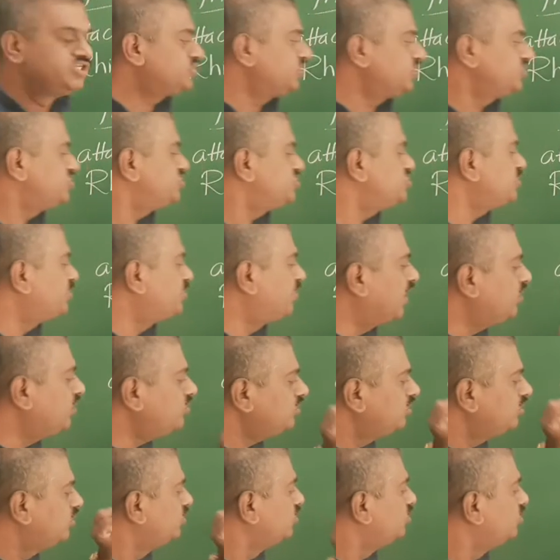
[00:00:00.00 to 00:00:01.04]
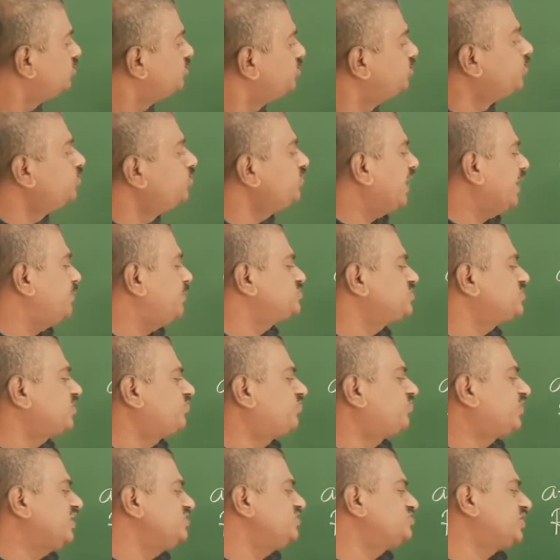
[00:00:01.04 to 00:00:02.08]
So this is about two types of
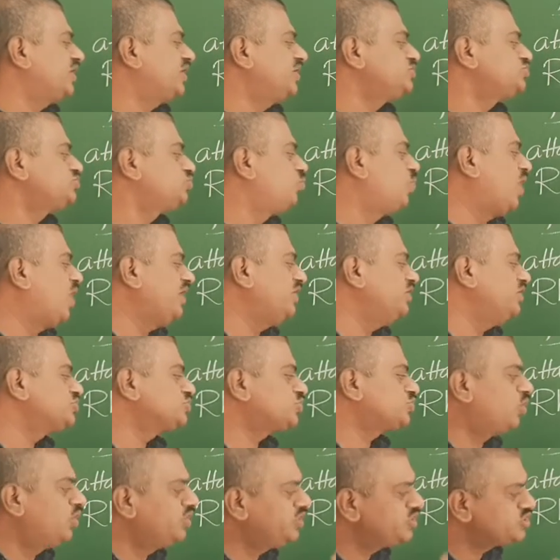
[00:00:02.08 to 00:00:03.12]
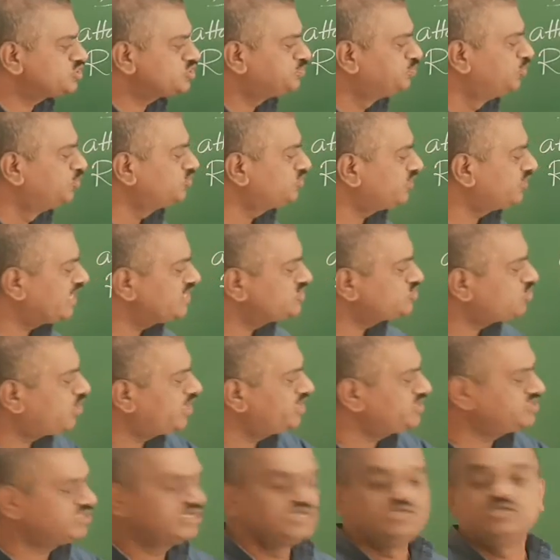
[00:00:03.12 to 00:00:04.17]
rhizoids. One is called as smooth
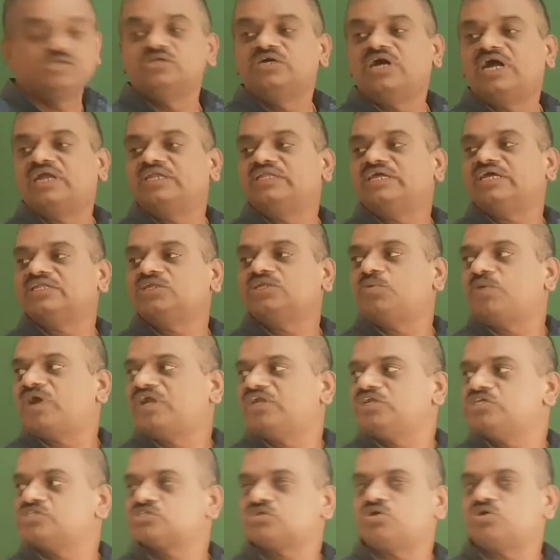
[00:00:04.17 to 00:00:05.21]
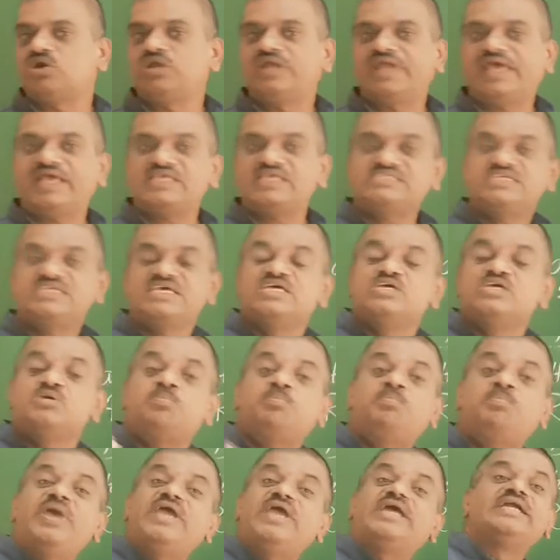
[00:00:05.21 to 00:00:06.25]
rhizoids, and the other one is called as
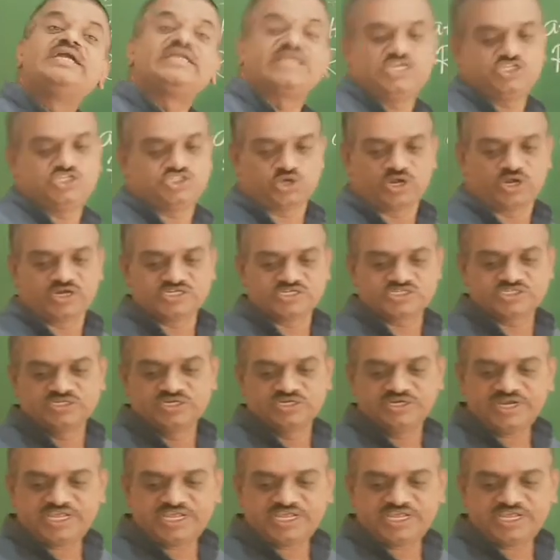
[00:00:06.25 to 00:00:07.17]
pegged rhizoids.